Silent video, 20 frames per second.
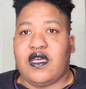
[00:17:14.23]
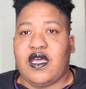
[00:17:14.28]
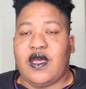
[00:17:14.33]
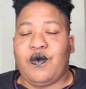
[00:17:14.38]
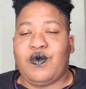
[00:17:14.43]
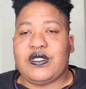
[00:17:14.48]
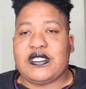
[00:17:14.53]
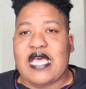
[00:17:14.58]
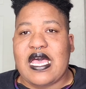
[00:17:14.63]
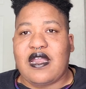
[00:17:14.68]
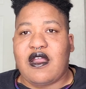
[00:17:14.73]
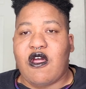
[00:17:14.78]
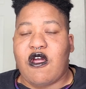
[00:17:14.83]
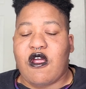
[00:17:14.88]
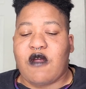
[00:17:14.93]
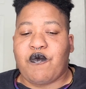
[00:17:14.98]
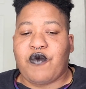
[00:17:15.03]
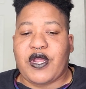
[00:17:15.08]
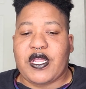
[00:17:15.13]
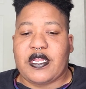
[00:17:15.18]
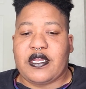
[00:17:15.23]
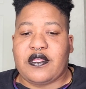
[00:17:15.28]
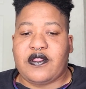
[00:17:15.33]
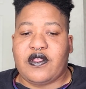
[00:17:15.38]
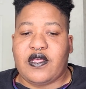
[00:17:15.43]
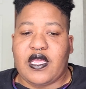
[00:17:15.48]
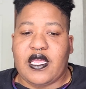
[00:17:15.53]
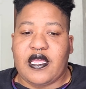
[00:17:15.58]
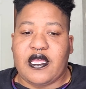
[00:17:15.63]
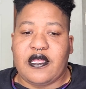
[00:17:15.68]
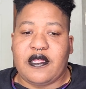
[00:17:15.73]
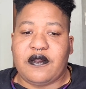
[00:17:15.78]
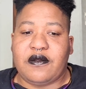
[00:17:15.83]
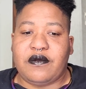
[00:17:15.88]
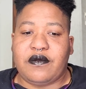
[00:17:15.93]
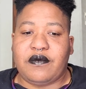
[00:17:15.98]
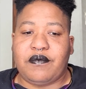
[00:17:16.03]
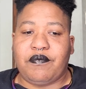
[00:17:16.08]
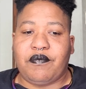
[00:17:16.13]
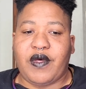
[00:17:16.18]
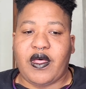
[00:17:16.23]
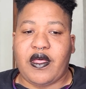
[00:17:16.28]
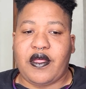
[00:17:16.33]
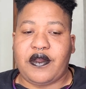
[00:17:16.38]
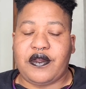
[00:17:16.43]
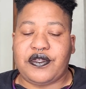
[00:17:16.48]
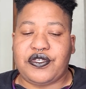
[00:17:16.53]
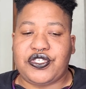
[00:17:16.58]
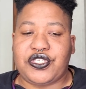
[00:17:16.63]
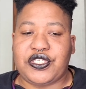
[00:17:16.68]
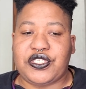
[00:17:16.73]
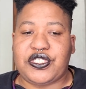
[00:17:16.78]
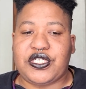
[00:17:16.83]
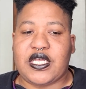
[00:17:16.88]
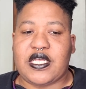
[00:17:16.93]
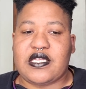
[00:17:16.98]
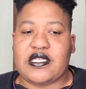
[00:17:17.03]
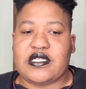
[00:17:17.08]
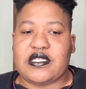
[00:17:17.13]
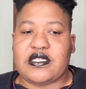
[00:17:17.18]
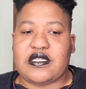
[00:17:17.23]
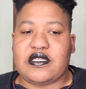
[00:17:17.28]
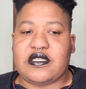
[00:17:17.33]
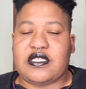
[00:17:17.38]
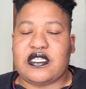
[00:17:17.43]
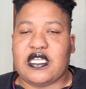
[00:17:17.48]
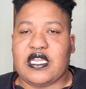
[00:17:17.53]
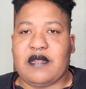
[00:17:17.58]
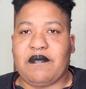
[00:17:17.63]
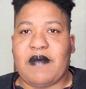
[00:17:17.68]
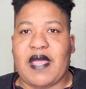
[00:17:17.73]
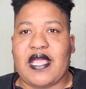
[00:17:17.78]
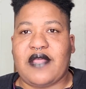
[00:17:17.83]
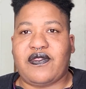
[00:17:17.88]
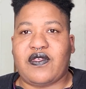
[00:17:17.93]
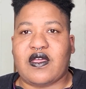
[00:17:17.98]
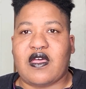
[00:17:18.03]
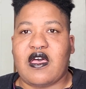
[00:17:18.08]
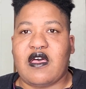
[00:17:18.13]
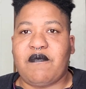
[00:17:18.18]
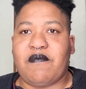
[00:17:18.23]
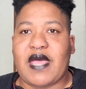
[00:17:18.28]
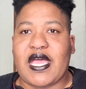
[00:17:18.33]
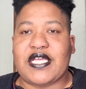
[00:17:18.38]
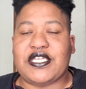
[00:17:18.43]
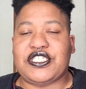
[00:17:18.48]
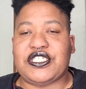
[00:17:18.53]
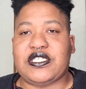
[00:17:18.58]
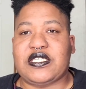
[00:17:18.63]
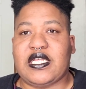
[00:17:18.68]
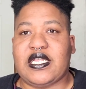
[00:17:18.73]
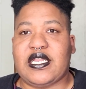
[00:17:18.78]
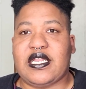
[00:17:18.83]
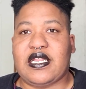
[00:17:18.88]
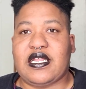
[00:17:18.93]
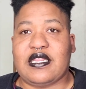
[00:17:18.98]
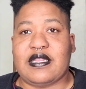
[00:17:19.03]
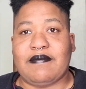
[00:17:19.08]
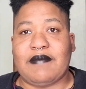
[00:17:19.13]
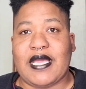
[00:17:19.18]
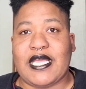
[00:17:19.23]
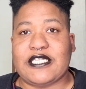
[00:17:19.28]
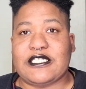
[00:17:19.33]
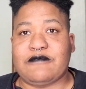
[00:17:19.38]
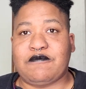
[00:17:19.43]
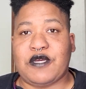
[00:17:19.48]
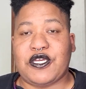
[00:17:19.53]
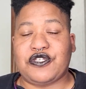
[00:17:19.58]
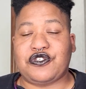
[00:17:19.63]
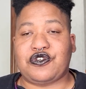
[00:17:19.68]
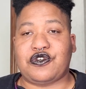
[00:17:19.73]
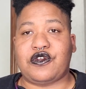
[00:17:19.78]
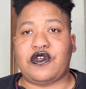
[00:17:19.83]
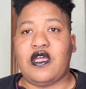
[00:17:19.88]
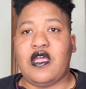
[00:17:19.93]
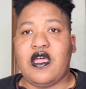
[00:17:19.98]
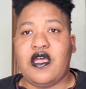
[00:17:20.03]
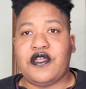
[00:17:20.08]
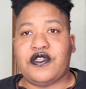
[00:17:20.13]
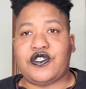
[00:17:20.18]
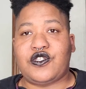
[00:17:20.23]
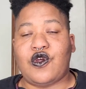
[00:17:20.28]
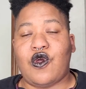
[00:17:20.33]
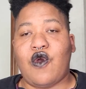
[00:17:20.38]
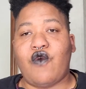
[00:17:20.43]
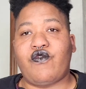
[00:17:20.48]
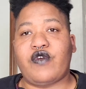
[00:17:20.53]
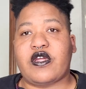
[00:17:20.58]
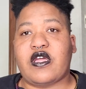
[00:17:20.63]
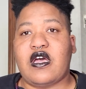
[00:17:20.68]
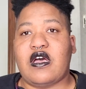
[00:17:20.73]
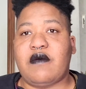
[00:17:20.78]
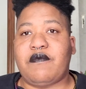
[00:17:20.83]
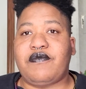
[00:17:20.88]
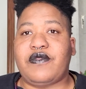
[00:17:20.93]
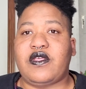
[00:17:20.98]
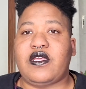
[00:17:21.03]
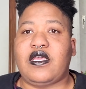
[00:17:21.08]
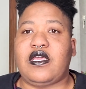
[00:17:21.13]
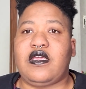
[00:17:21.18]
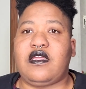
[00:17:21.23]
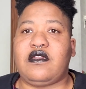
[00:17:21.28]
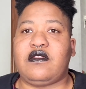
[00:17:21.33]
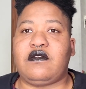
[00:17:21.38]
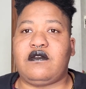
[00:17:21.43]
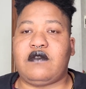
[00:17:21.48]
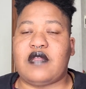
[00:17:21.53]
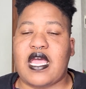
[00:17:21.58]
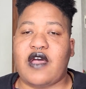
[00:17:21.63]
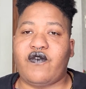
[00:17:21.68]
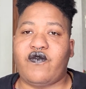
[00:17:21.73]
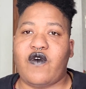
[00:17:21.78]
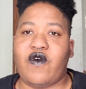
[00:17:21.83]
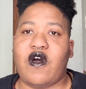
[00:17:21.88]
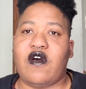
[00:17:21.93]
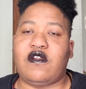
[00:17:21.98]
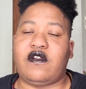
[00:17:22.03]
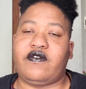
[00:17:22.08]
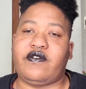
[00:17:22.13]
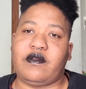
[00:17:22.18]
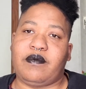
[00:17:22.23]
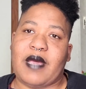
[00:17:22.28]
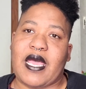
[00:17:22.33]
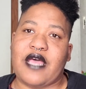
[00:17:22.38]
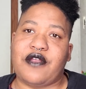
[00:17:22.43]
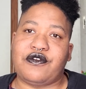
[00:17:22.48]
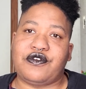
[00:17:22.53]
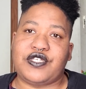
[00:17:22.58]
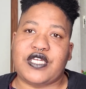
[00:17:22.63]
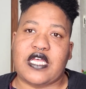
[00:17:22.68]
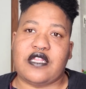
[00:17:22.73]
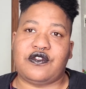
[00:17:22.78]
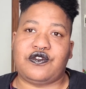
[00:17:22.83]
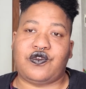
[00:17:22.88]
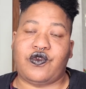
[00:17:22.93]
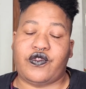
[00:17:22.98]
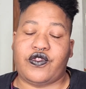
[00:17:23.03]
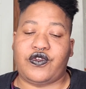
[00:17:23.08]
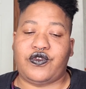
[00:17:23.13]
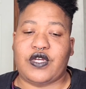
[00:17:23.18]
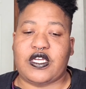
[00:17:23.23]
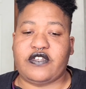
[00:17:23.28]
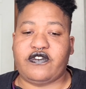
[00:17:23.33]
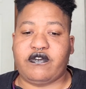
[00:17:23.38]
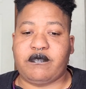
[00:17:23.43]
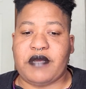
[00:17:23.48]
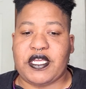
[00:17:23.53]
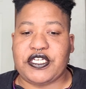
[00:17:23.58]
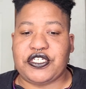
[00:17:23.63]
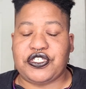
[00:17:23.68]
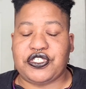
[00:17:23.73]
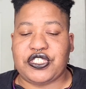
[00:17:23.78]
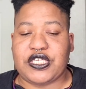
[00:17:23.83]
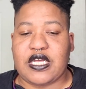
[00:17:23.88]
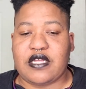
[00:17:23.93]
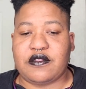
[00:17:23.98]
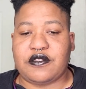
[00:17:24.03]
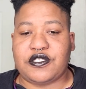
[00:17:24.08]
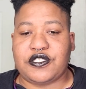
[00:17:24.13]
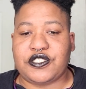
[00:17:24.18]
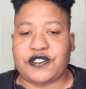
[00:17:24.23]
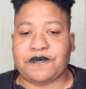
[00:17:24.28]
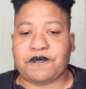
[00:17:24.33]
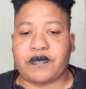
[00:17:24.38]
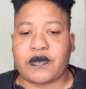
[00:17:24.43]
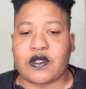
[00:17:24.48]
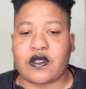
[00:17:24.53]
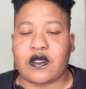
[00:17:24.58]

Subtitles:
it was kind of heartbreaking in the end, but she just didn't make the comeback she needed in the made to measure to overcome the downfall of the pattern challenge or the transformation challenge.